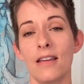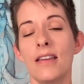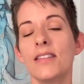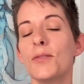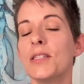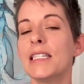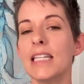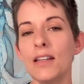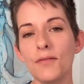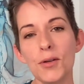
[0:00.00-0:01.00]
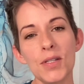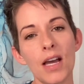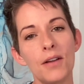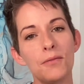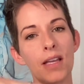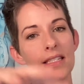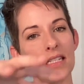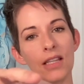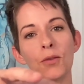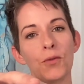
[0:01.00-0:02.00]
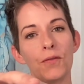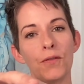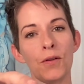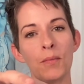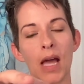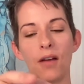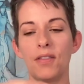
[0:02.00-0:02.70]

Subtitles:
So instead of their tongue resting in the roof of their mouth